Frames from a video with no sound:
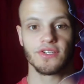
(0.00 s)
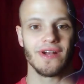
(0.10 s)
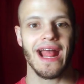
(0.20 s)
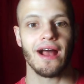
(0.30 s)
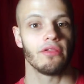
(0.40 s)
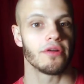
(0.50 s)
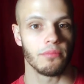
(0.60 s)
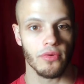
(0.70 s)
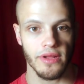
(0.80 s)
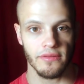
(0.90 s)
and how they're
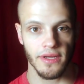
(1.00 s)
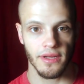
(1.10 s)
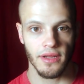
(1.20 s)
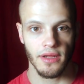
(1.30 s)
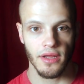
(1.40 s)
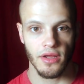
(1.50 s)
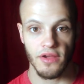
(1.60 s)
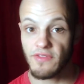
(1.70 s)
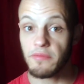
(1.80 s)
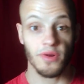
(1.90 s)
breathing.
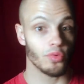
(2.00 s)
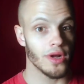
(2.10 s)
If they've been